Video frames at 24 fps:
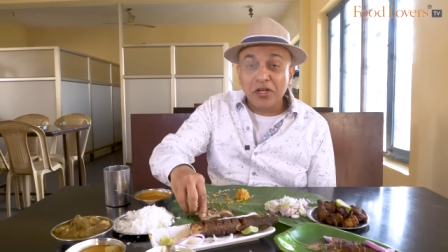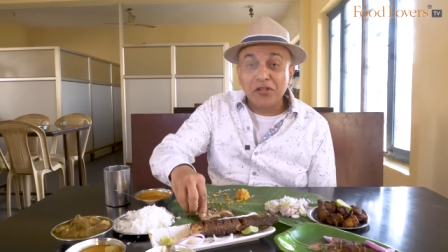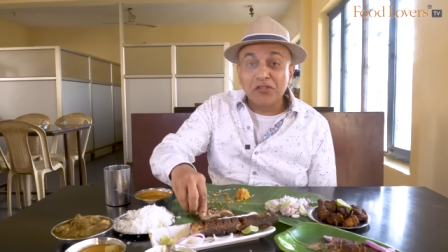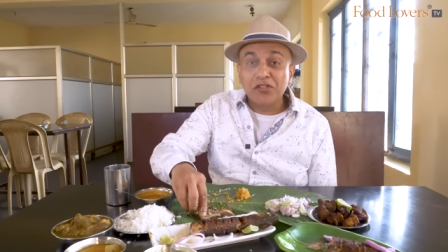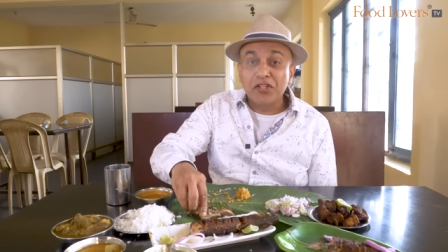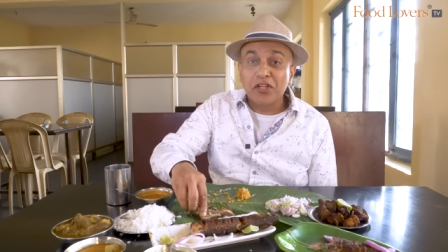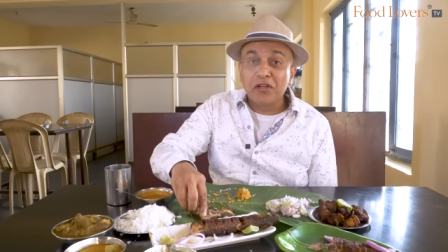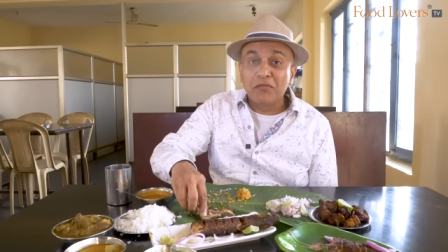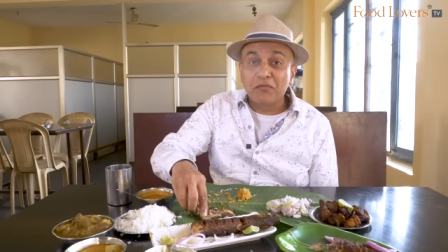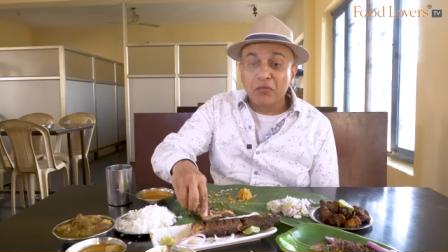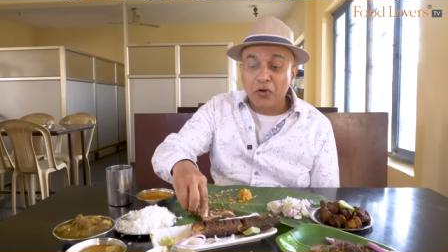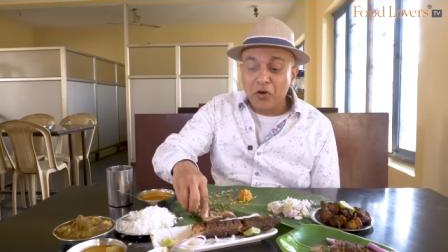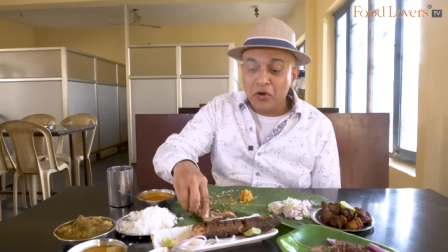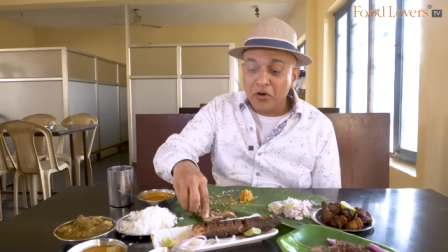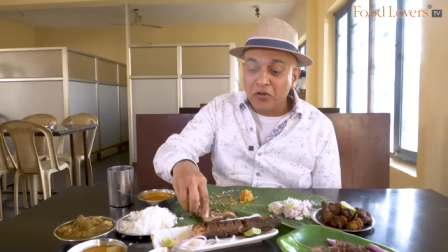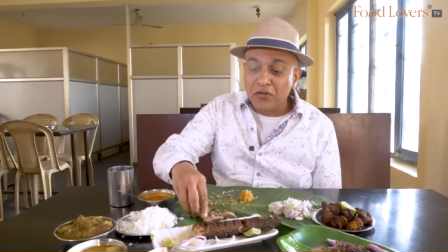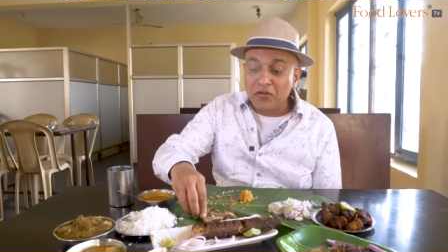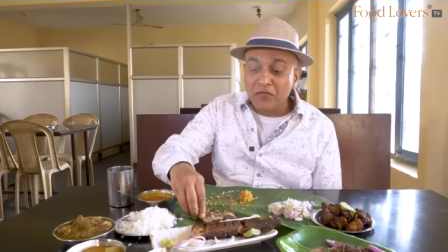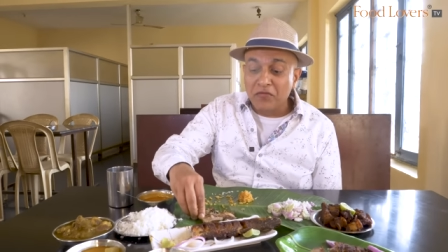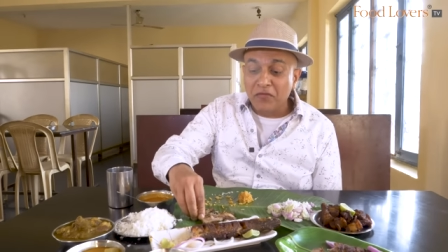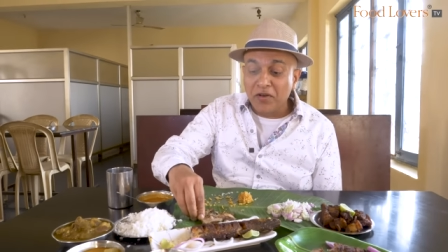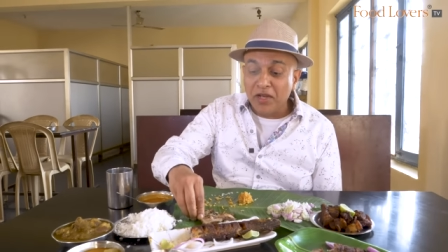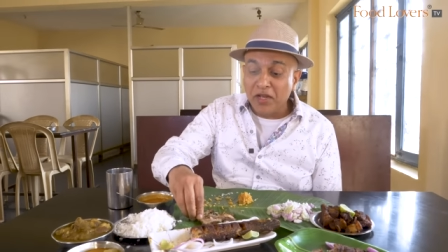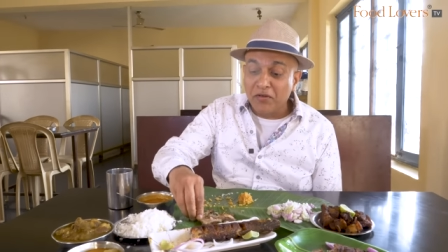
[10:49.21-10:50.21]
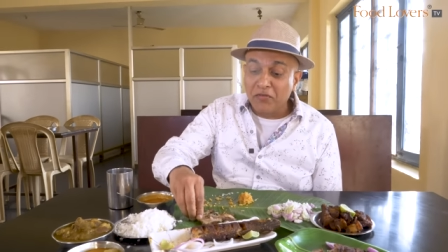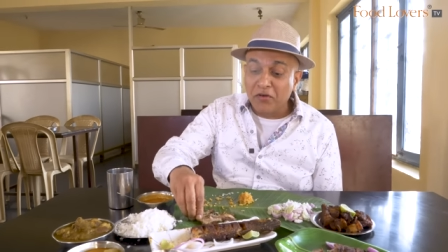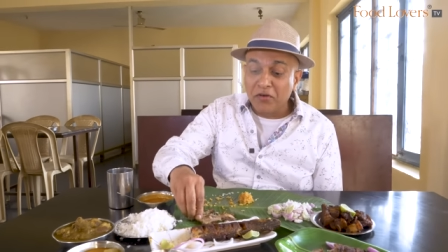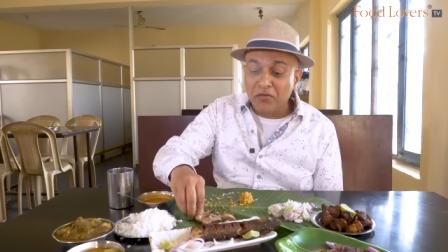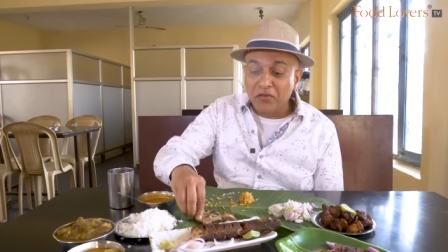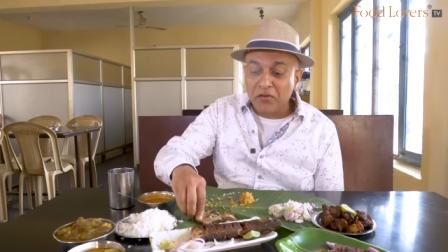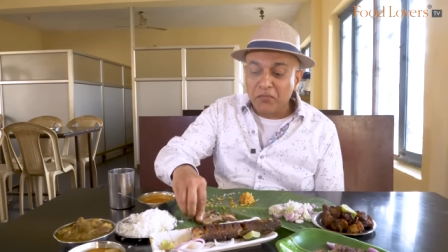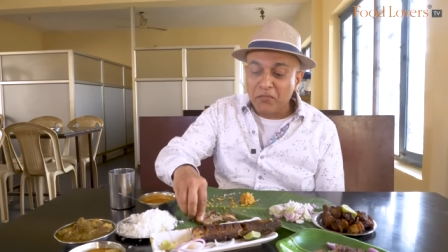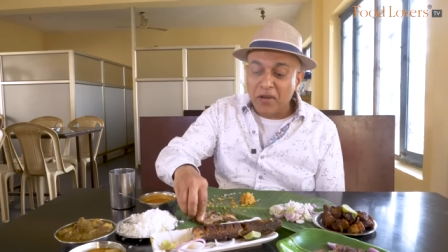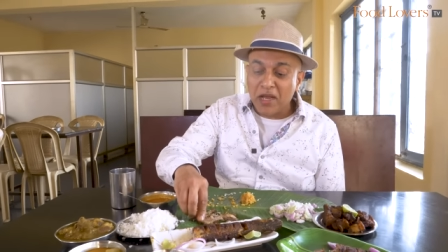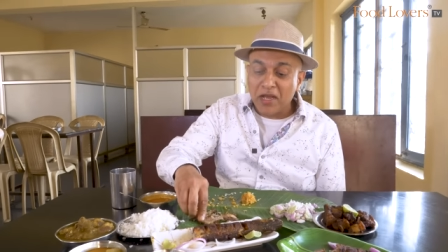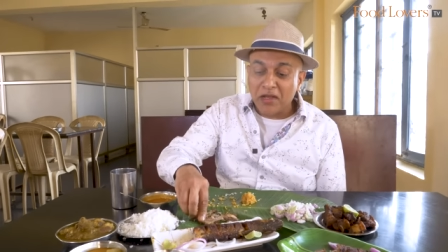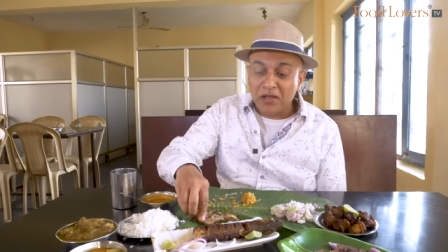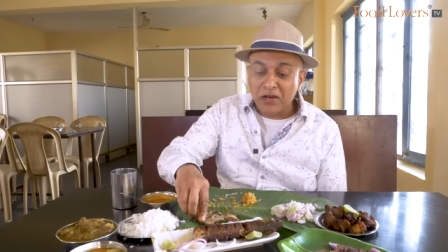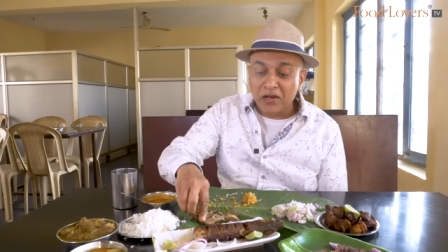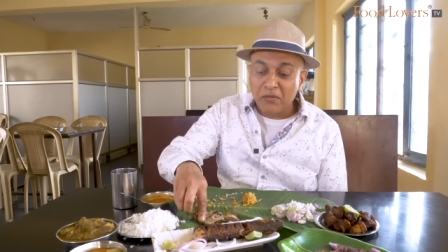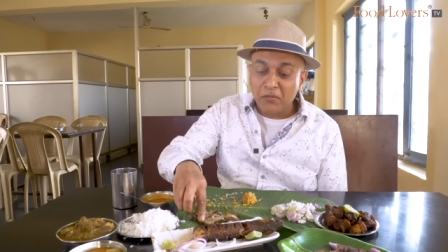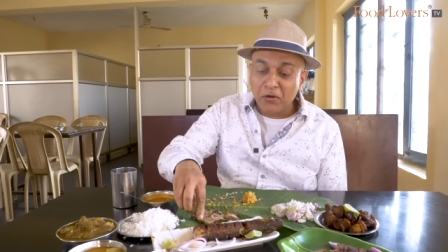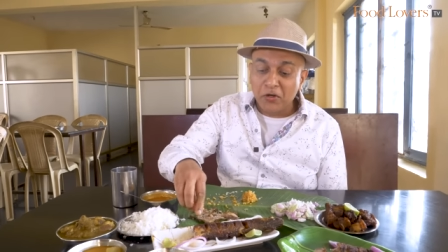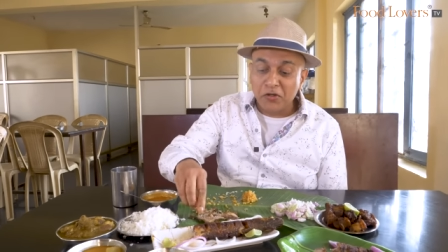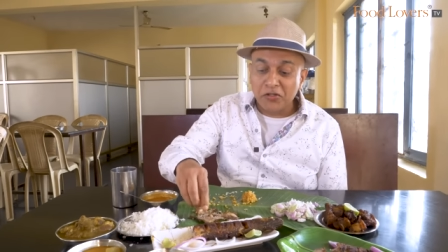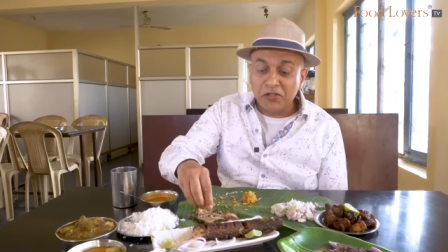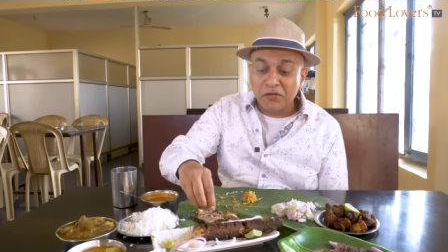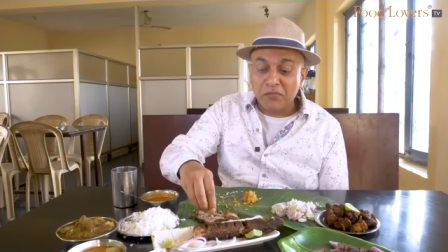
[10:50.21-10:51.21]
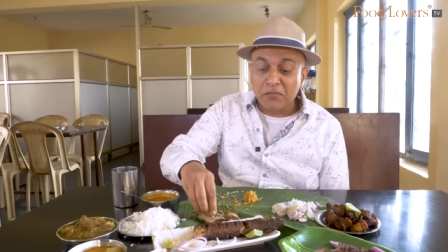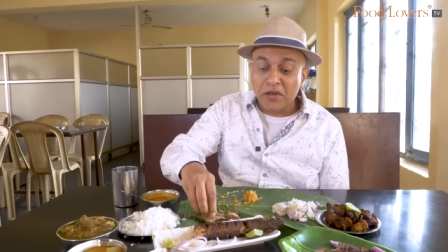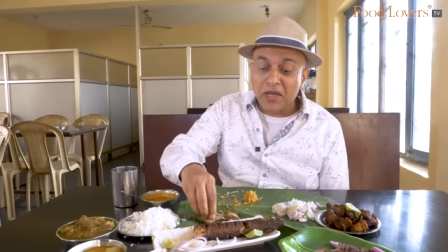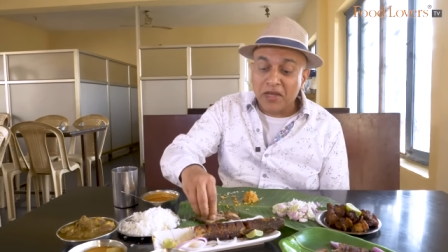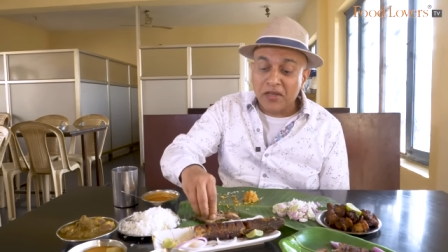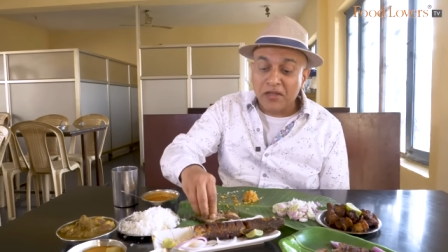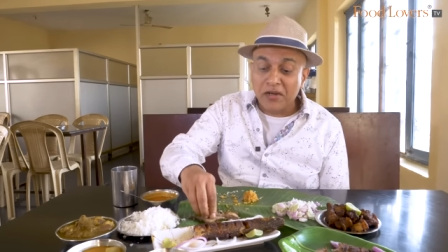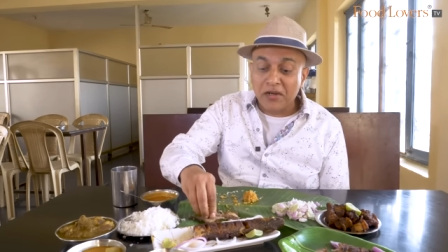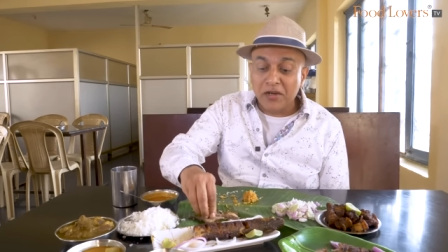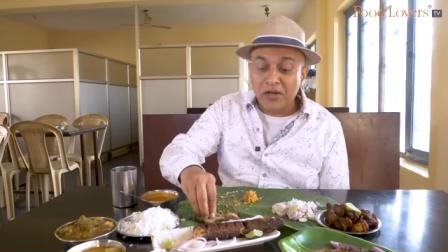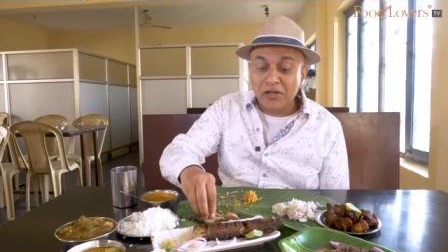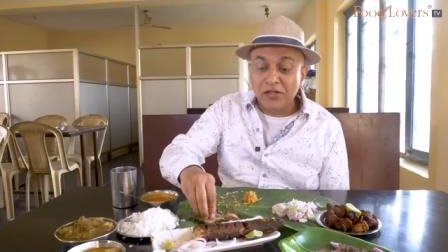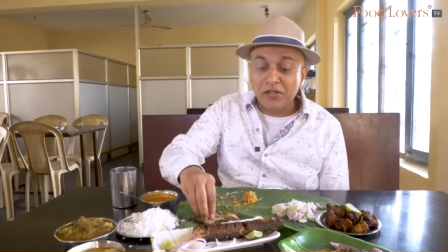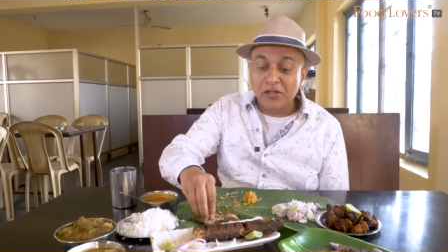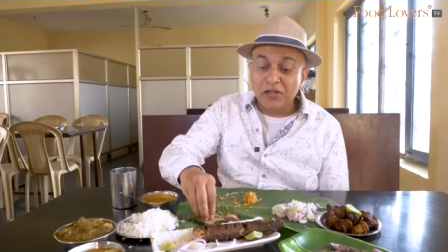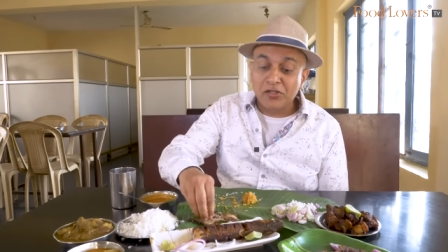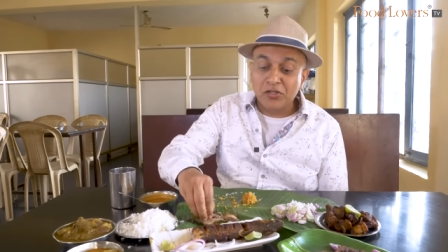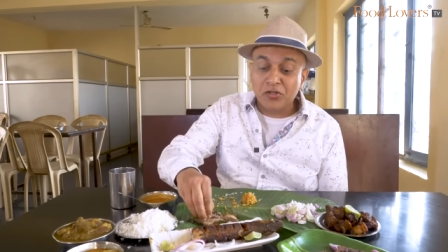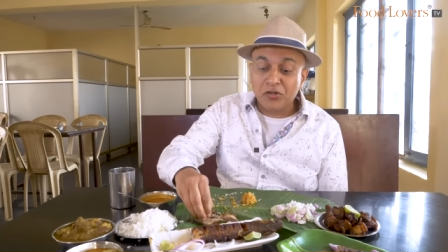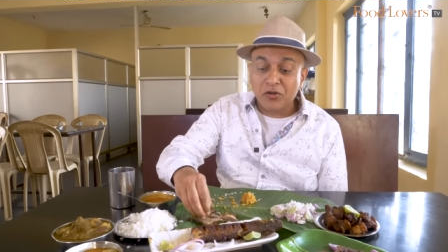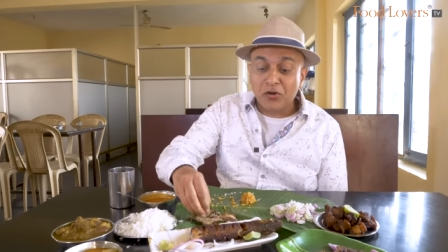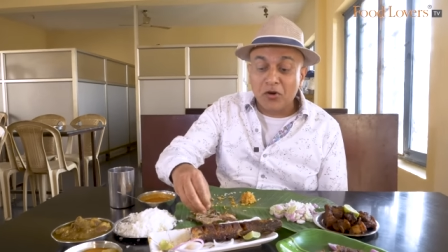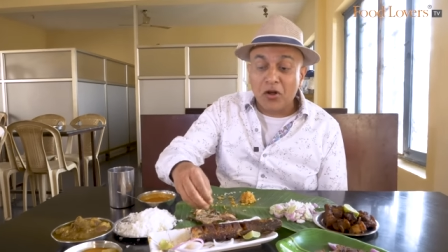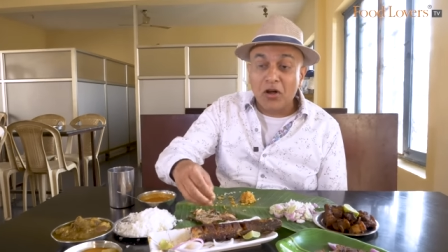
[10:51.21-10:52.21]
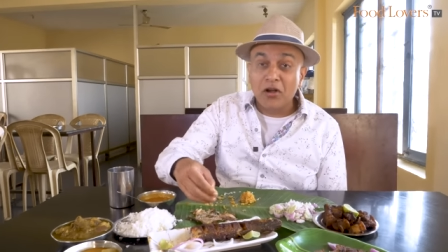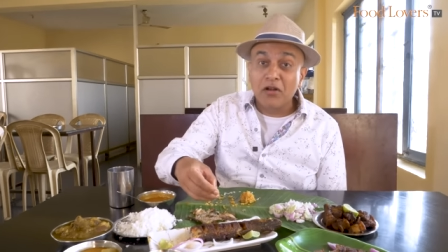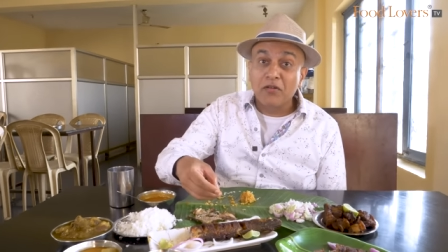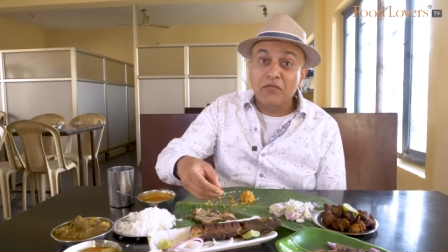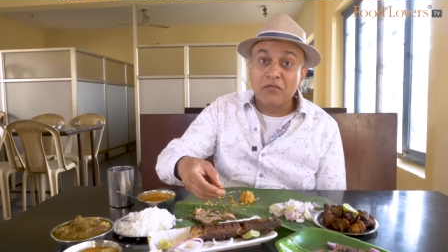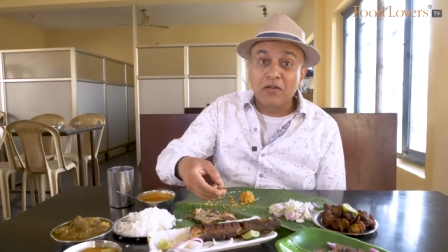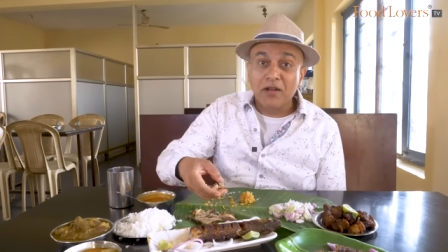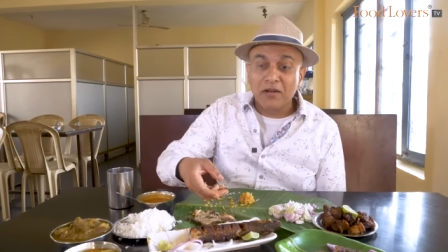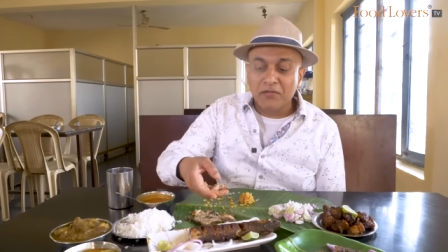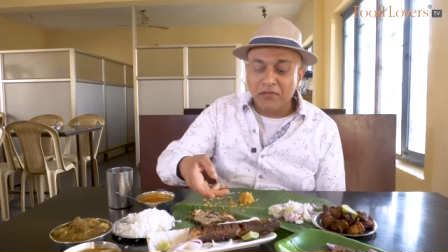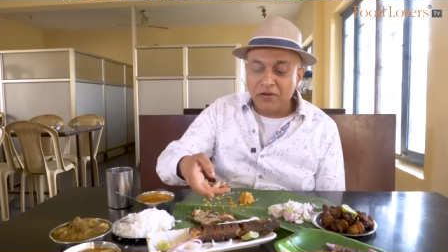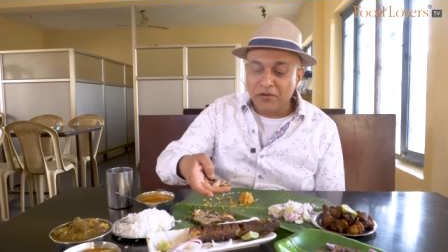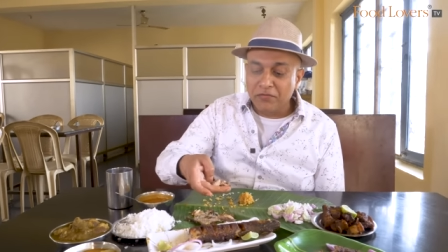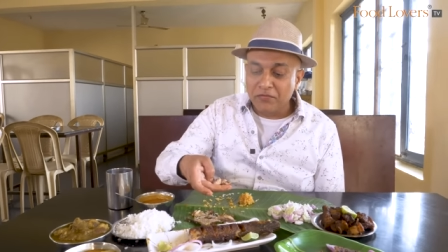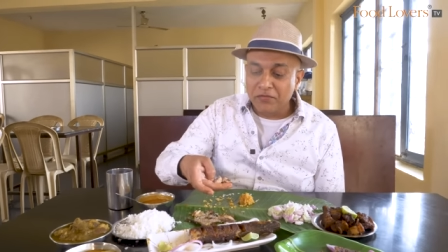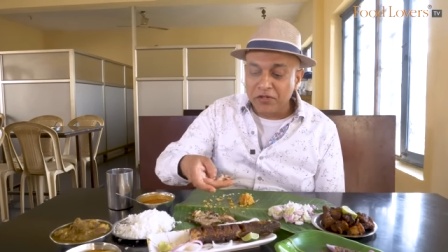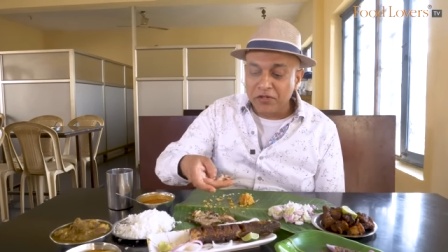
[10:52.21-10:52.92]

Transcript: tasting more of the flavor of the mackerel because the mackerel is a strong flavored